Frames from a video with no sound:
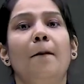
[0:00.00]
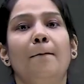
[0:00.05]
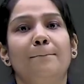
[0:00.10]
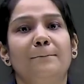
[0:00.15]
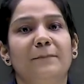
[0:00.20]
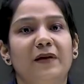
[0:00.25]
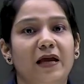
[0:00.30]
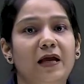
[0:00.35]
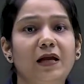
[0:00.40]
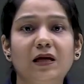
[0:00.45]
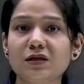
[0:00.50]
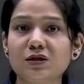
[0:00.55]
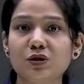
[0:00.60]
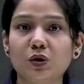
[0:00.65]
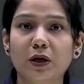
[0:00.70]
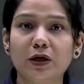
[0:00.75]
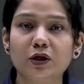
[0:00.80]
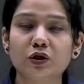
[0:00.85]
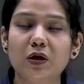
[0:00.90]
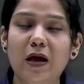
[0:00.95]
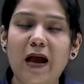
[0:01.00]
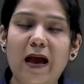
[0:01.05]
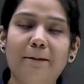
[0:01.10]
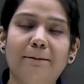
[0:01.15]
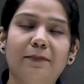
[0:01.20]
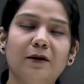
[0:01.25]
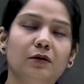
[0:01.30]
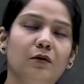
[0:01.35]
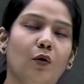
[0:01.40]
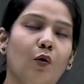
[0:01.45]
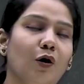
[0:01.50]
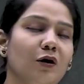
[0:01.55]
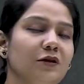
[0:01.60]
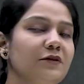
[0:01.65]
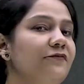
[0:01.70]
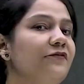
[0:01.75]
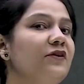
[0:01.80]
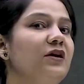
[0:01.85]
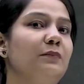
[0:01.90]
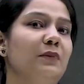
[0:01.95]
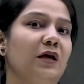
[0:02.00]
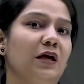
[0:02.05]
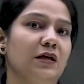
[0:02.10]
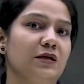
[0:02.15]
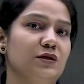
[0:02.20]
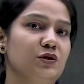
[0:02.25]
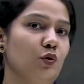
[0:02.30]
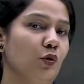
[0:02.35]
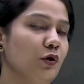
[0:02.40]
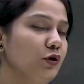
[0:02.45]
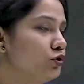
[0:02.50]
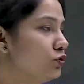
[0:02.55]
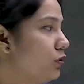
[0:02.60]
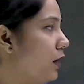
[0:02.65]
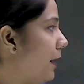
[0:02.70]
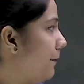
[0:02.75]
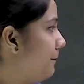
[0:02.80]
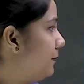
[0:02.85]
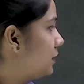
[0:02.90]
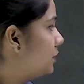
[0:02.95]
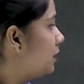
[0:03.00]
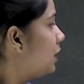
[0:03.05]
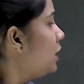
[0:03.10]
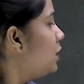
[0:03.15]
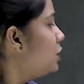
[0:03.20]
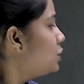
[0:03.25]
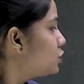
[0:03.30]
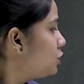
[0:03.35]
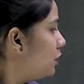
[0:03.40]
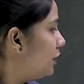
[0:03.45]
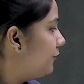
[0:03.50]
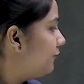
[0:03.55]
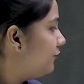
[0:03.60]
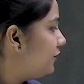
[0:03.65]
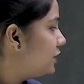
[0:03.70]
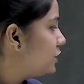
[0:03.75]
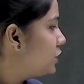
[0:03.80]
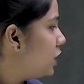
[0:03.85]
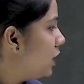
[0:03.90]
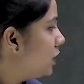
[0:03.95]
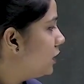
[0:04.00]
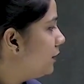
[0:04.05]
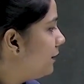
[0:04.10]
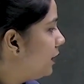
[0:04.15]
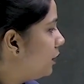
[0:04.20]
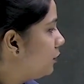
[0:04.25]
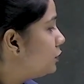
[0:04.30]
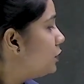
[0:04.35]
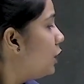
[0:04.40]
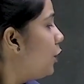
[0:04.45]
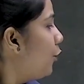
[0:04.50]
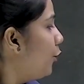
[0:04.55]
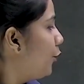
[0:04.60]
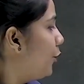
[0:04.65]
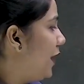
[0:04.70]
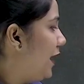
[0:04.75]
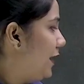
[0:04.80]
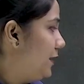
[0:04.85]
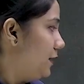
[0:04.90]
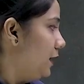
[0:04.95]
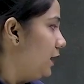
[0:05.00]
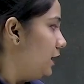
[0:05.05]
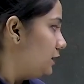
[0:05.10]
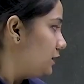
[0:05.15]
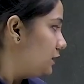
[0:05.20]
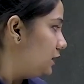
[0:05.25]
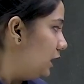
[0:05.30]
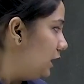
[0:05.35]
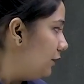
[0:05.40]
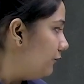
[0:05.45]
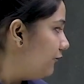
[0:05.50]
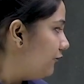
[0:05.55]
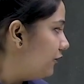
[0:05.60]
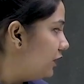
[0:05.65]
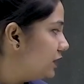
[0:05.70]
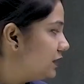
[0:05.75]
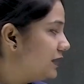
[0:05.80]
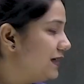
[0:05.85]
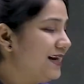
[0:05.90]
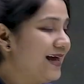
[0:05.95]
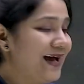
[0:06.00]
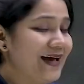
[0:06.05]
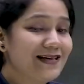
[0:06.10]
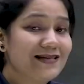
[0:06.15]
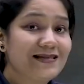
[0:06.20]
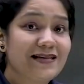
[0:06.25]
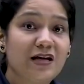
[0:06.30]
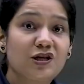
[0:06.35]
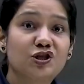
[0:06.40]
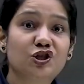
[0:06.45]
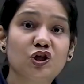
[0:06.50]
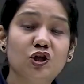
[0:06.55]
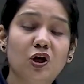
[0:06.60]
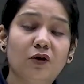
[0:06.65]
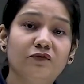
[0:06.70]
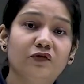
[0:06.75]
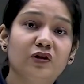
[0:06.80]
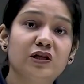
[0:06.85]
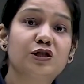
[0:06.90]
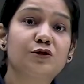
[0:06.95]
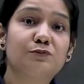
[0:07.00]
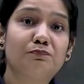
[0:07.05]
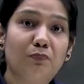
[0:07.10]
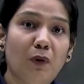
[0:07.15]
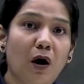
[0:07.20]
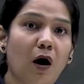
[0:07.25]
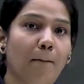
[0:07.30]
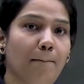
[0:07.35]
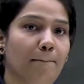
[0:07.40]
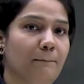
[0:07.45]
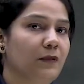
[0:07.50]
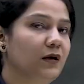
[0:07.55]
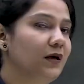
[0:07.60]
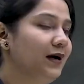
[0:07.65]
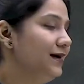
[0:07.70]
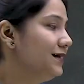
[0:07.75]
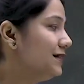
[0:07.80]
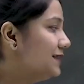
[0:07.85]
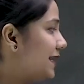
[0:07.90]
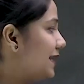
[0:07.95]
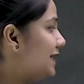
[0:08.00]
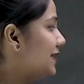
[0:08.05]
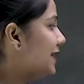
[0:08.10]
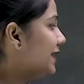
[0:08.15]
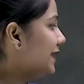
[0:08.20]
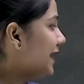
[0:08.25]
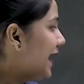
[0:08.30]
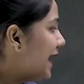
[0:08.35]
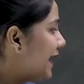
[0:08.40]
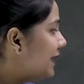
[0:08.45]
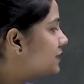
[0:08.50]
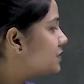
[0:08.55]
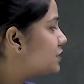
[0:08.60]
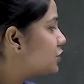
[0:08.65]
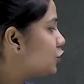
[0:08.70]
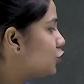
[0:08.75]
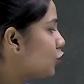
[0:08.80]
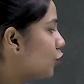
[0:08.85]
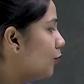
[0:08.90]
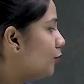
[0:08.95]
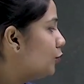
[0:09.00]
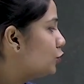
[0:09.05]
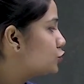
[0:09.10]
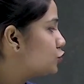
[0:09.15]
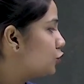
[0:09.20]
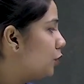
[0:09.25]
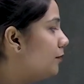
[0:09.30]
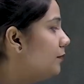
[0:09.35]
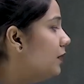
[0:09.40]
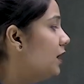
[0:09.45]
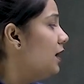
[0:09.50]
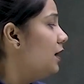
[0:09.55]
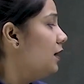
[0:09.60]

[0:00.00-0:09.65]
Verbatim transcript: male is going to happen or the female is going to happen. So, if we talk about when the fertilization of the sperm containing X chromosome